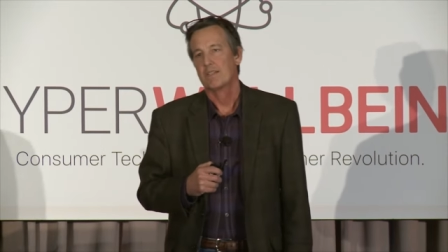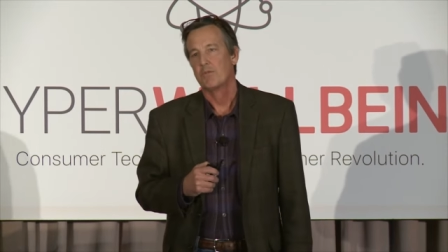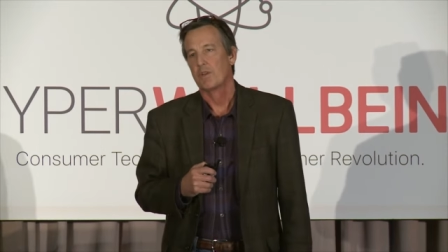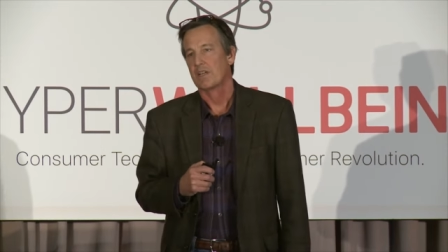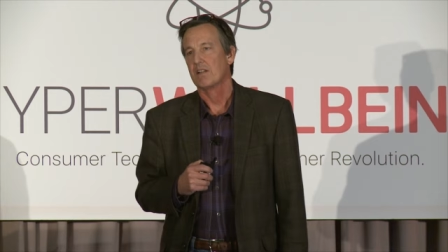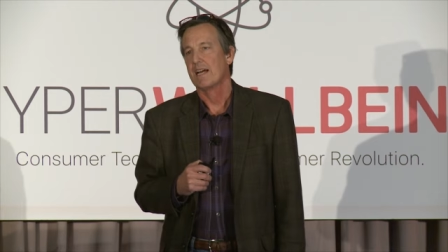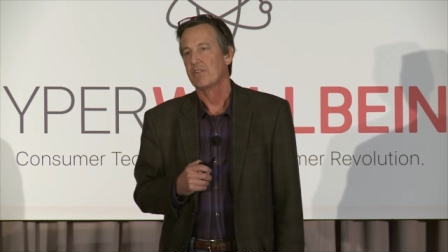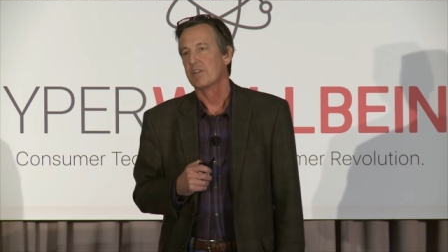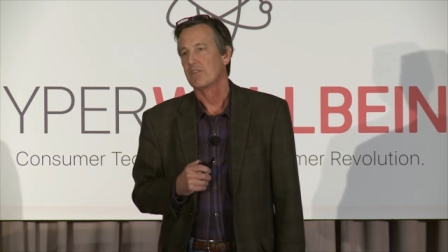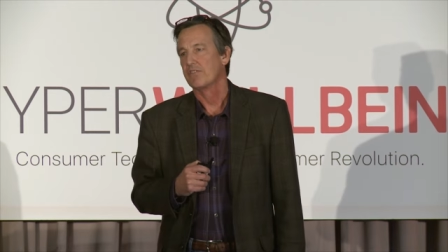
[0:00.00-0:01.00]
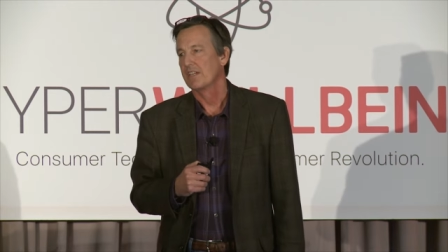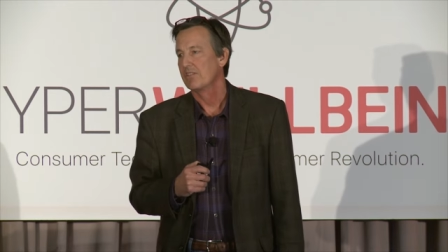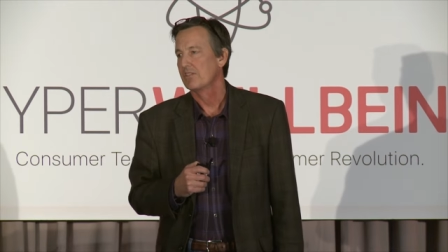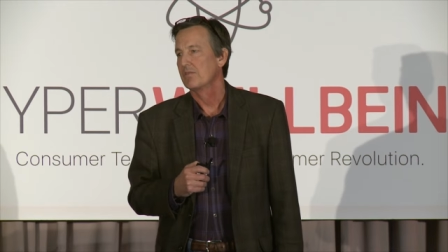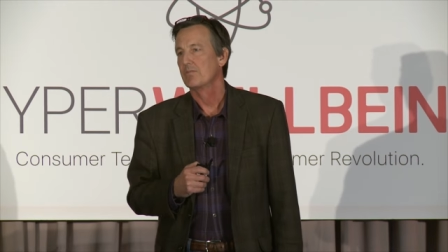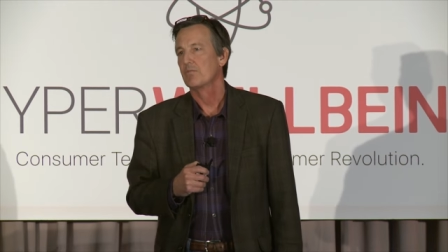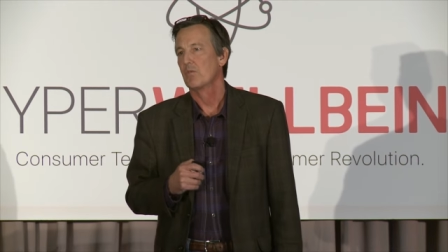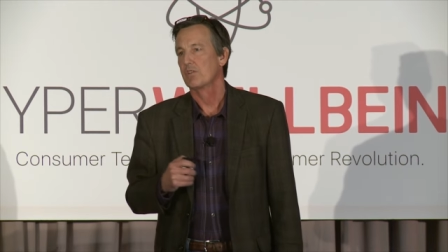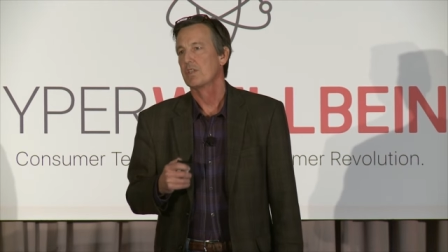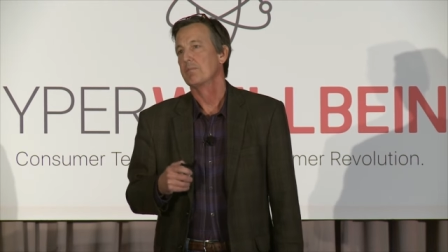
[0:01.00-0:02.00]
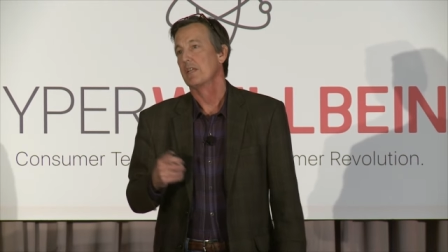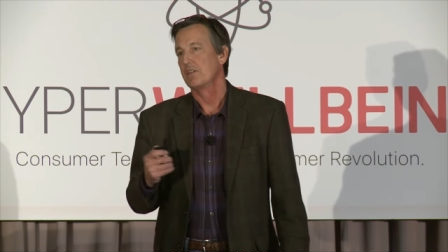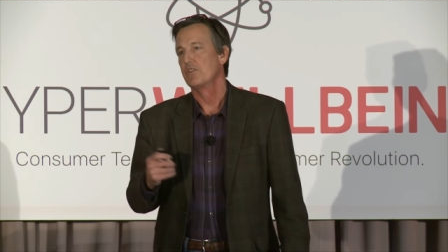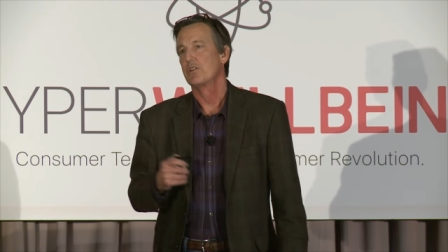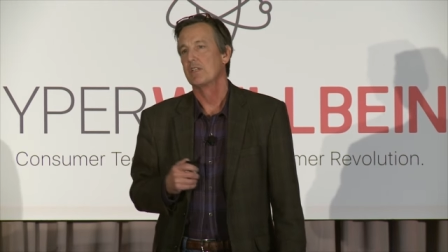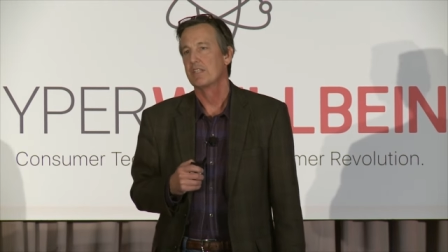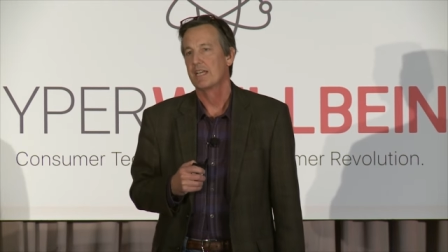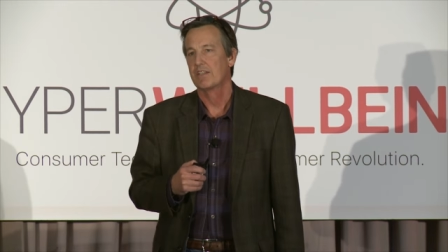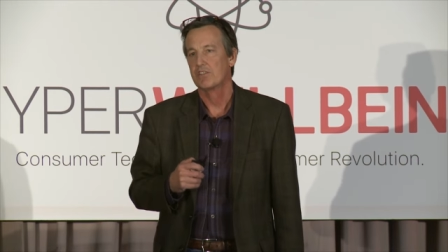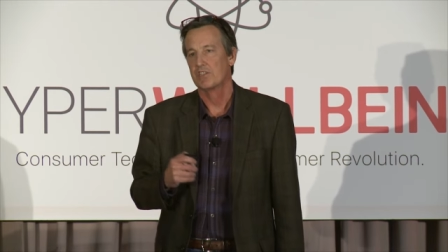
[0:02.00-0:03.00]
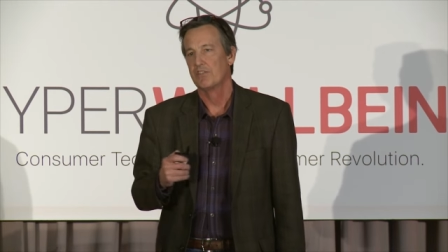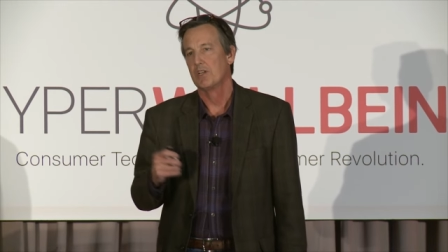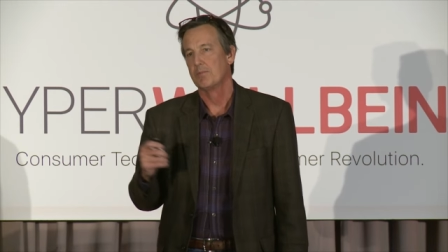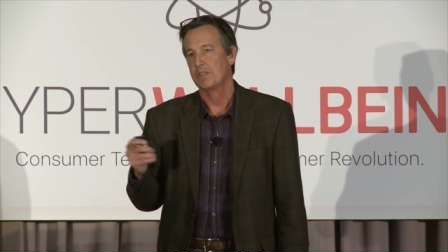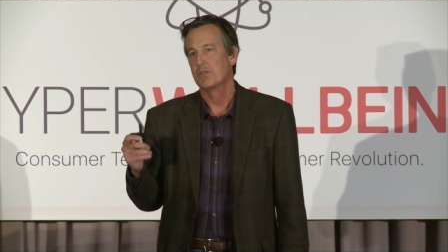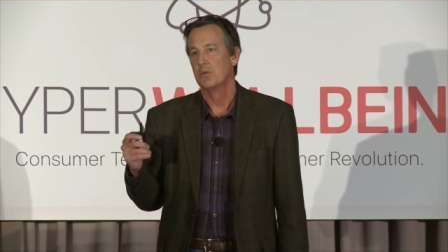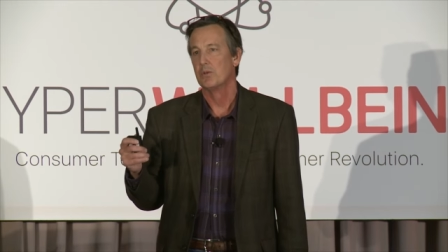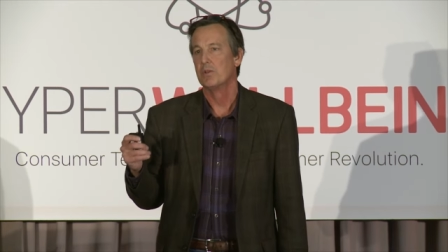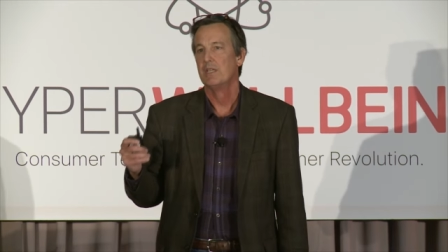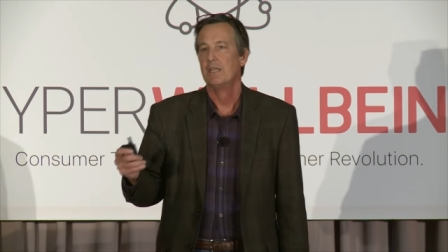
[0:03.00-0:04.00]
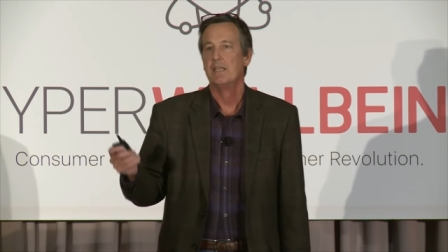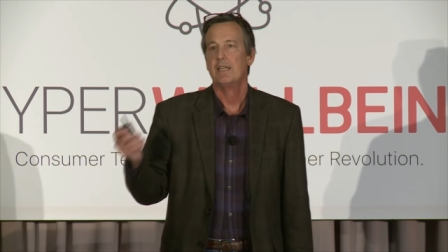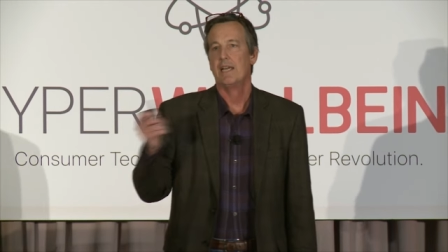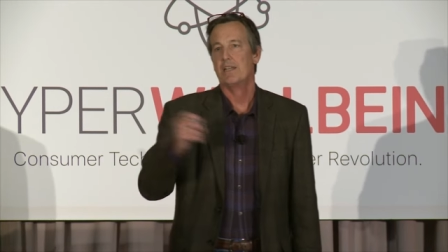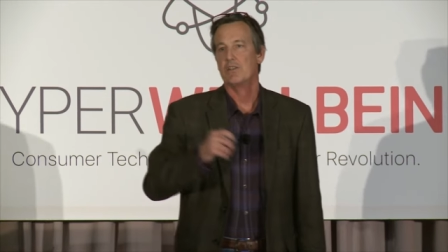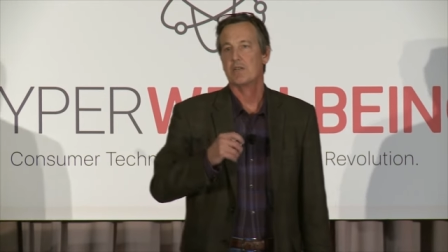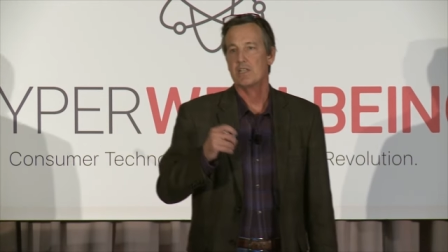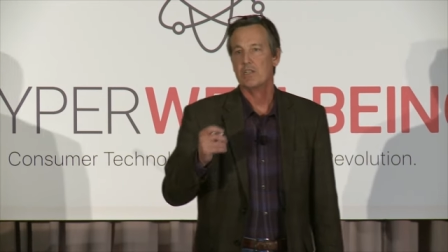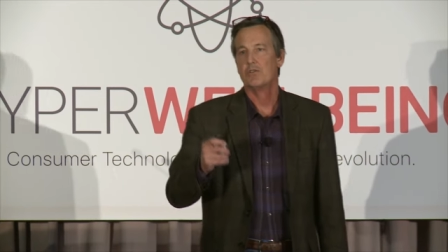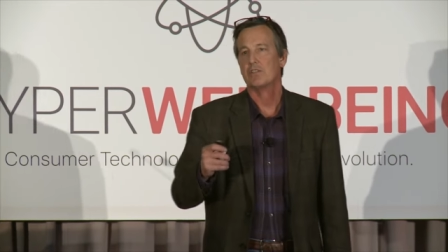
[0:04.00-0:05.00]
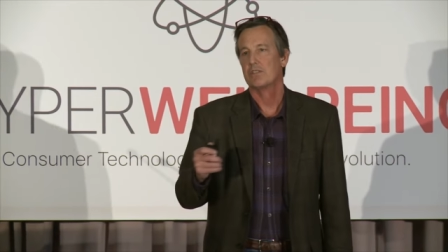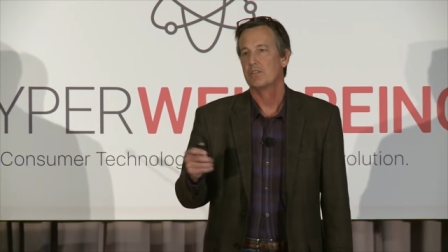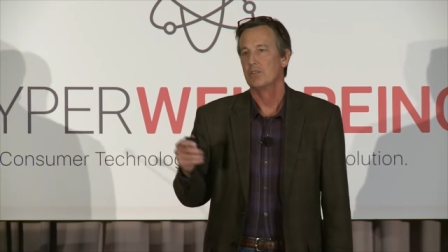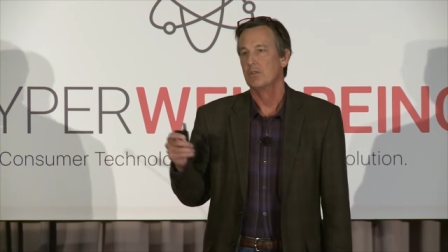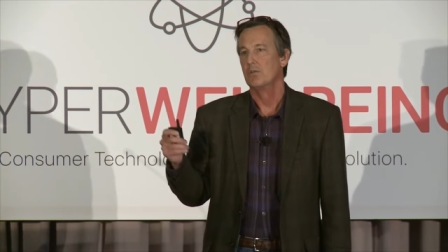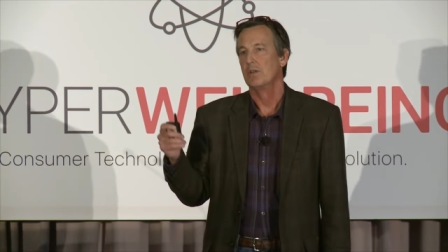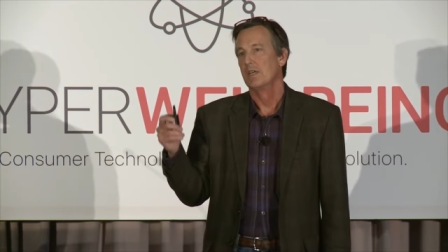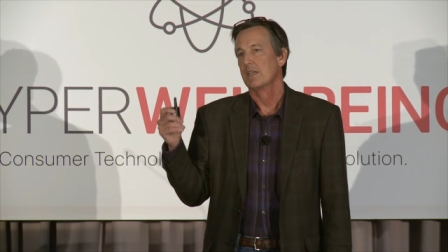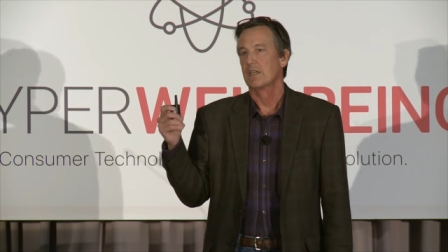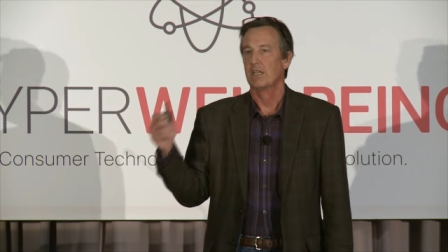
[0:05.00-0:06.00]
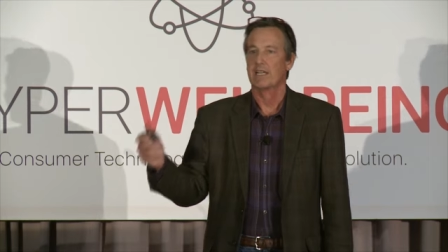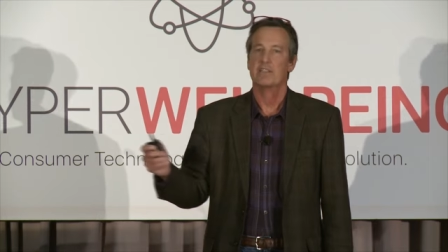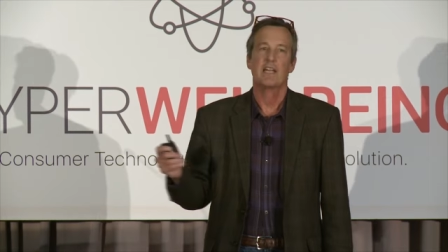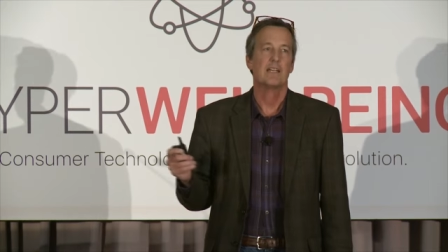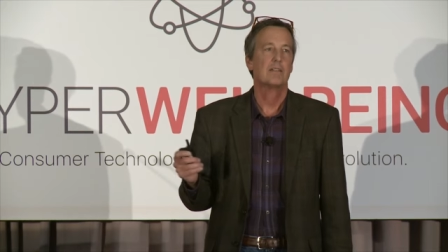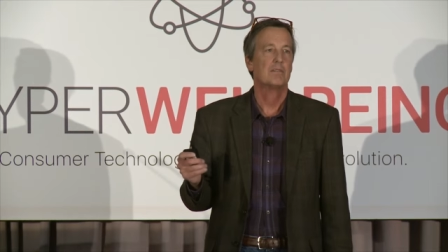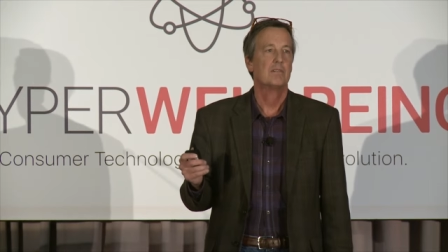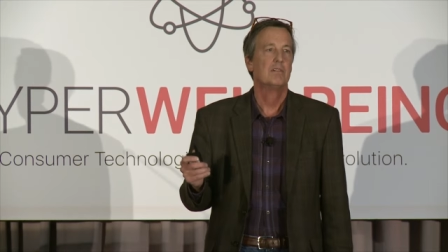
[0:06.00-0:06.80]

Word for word: with a cloud interface where something that you can take as a development tool and you can use it to collect data,